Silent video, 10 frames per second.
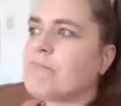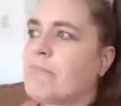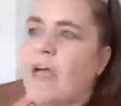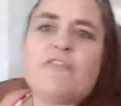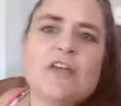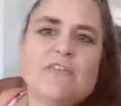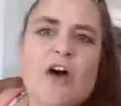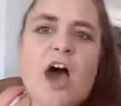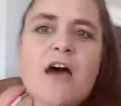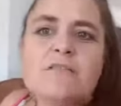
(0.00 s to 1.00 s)
I forgive
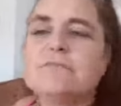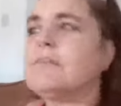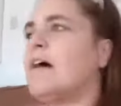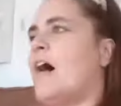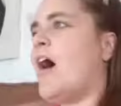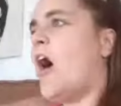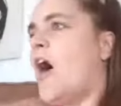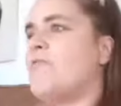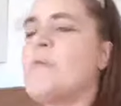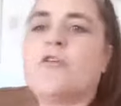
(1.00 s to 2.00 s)
her.
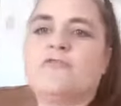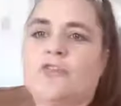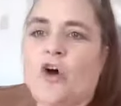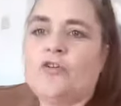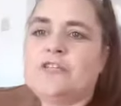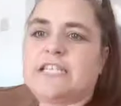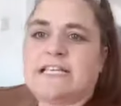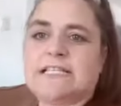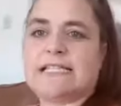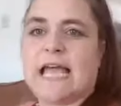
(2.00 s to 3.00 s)
I've moved on
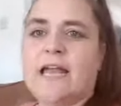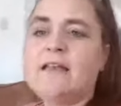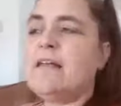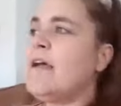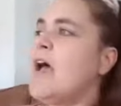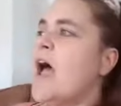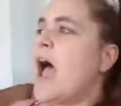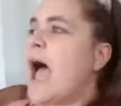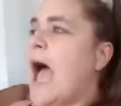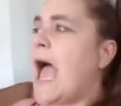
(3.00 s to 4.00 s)
since then
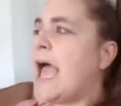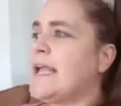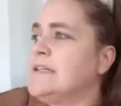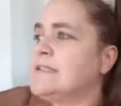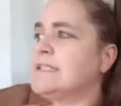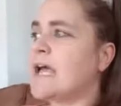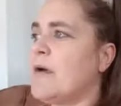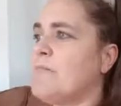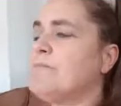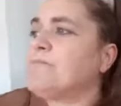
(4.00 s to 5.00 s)
and
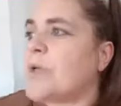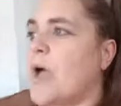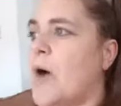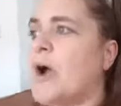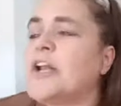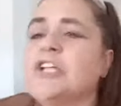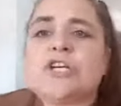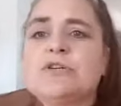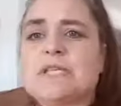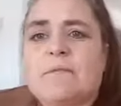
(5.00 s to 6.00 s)
um, I'm going to
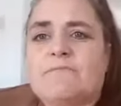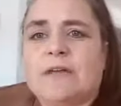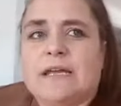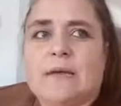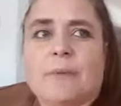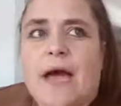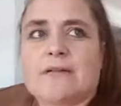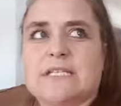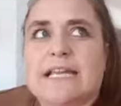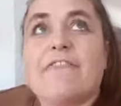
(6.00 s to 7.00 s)
do something
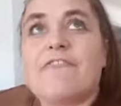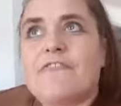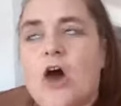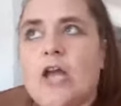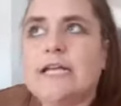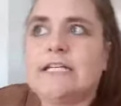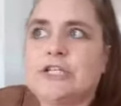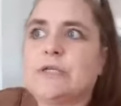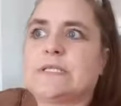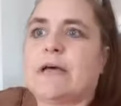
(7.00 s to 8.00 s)
about it. Finally
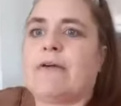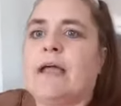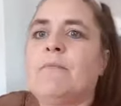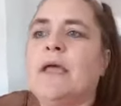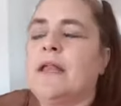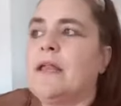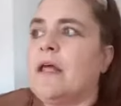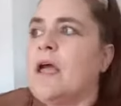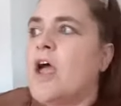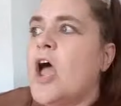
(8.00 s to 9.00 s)
do something. I mean,
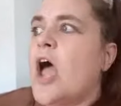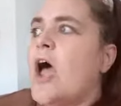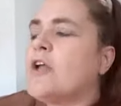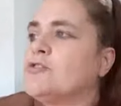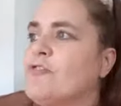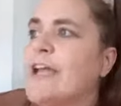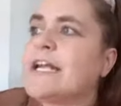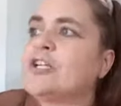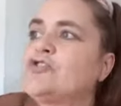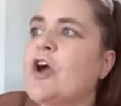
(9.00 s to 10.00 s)

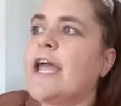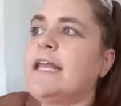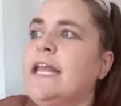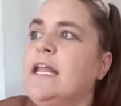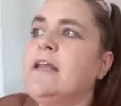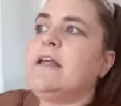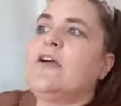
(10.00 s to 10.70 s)
regular training,